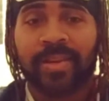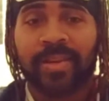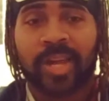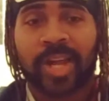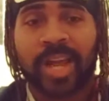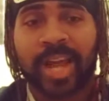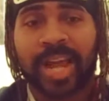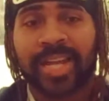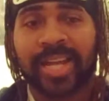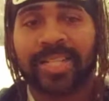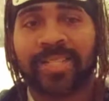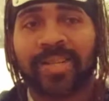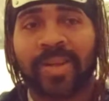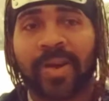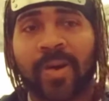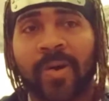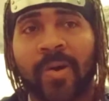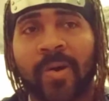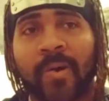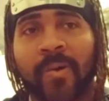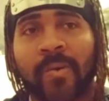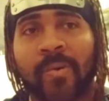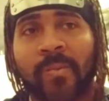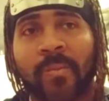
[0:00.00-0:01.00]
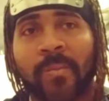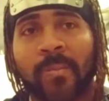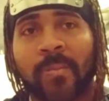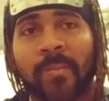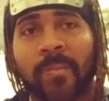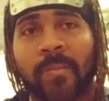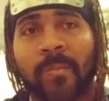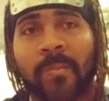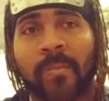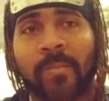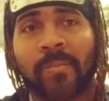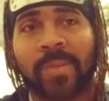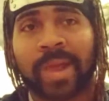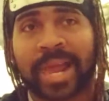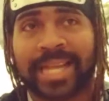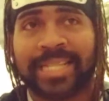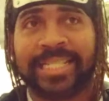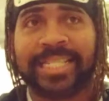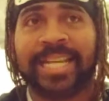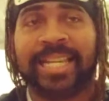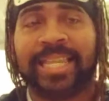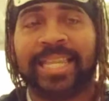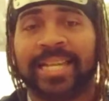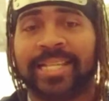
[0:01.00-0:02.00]
And so, like
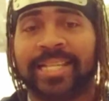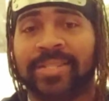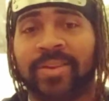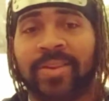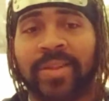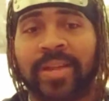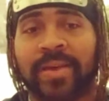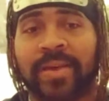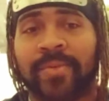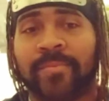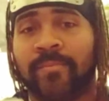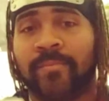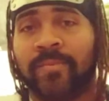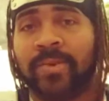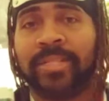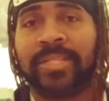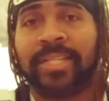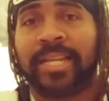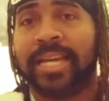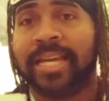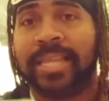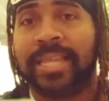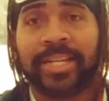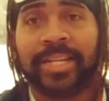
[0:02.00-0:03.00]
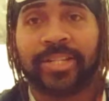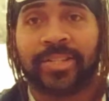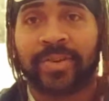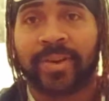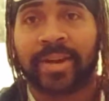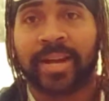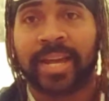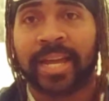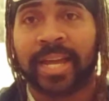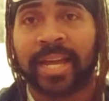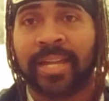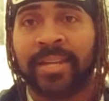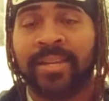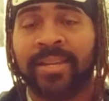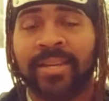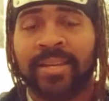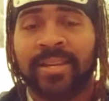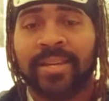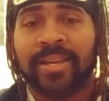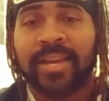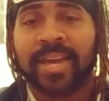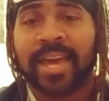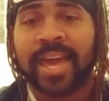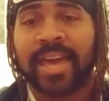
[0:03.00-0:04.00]
I said, once again they train,
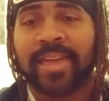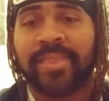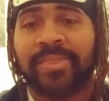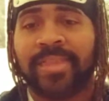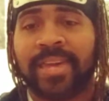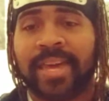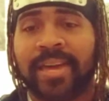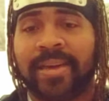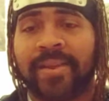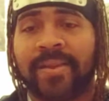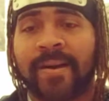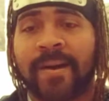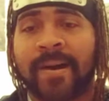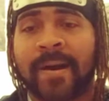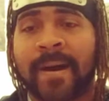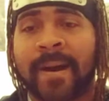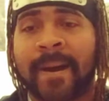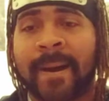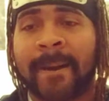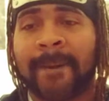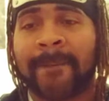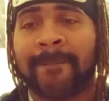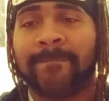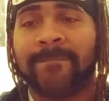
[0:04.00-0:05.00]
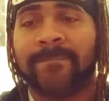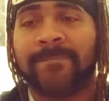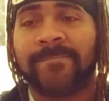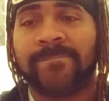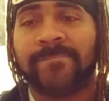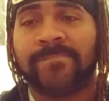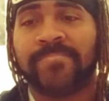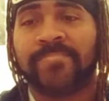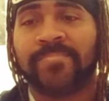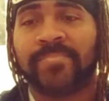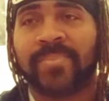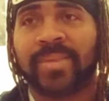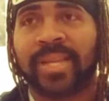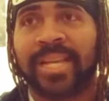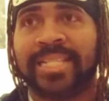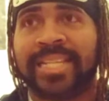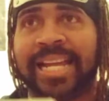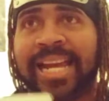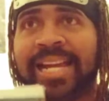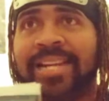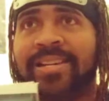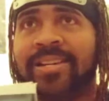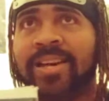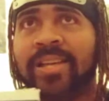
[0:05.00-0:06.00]
and then it's
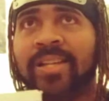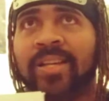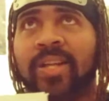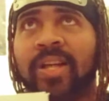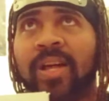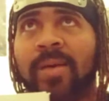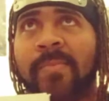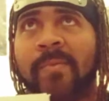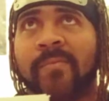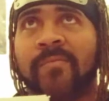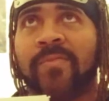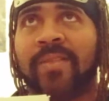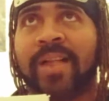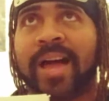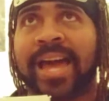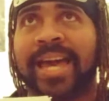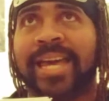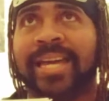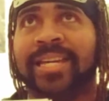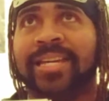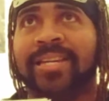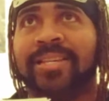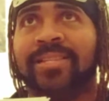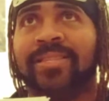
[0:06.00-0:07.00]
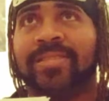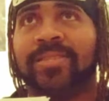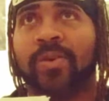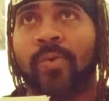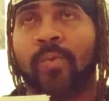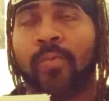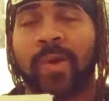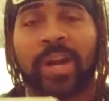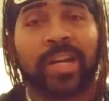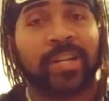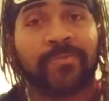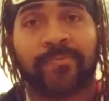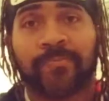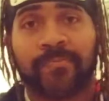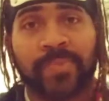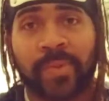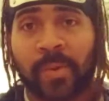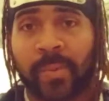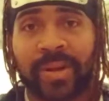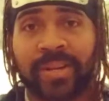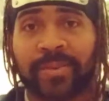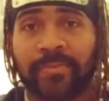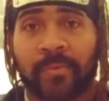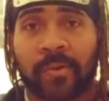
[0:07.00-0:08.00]
like another clip of like the West
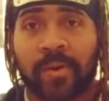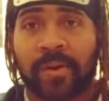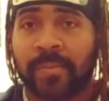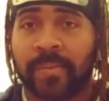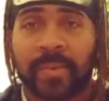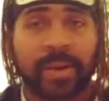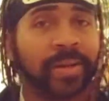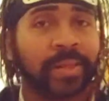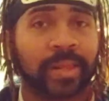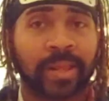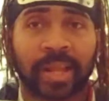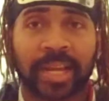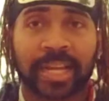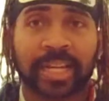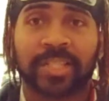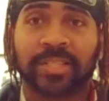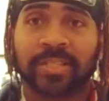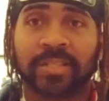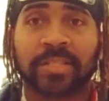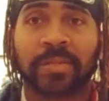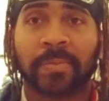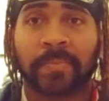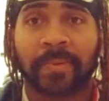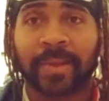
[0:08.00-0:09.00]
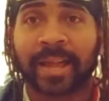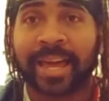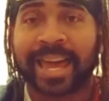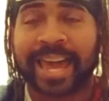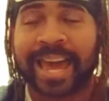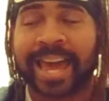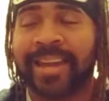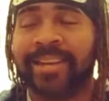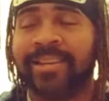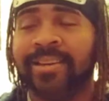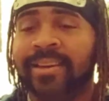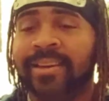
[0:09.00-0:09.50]
Point where the Lakers used to play at.